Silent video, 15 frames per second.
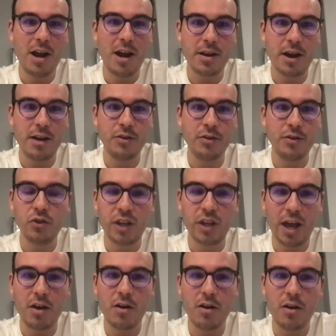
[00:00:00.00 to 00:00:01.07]
I think as you
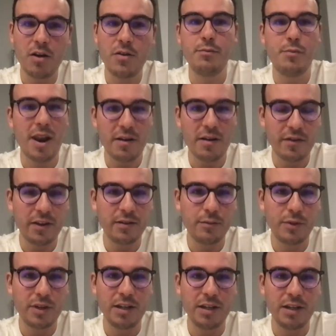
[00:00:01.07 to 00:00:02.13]
scale, there's
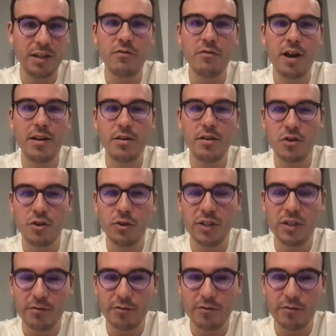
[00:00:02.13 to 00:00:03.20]
benefits potentially, right?
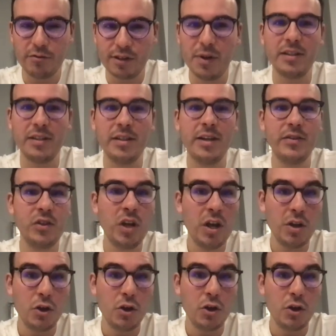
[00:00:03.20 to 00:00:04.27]
You de-risk the
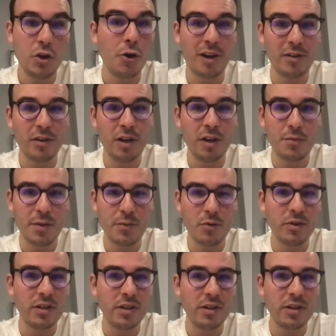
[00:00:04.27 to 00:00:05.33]
business. You can attract certain
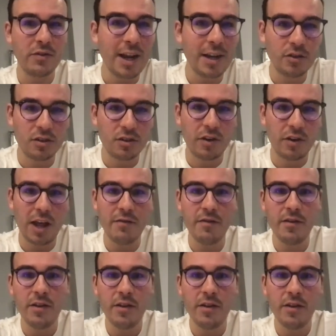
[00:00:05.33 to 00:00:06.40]
people in different stages of
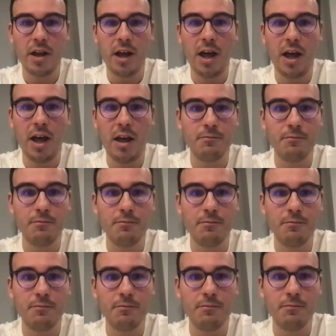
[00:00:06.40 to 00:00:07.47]
life.
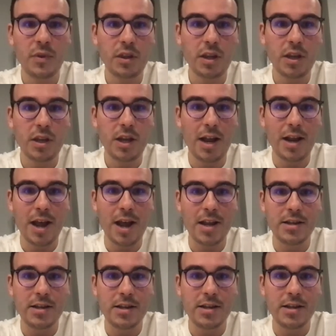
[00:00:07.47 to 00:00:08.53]

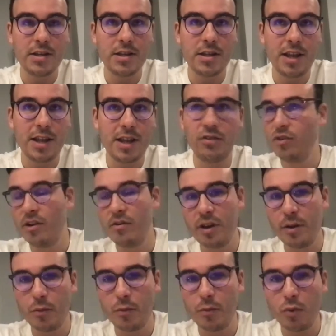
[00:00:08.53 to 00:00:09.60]
And that's
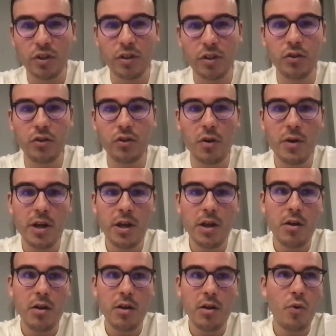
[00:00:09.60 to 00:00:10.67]
really important. So
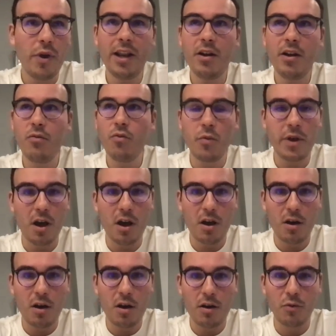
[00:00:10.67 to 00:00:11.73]
we're clear on what we
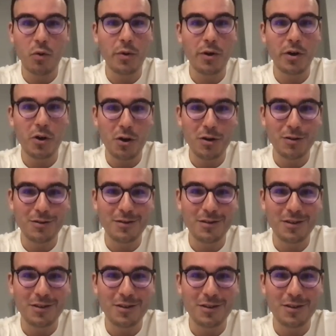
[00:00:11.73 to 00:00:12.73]
are and what we're not.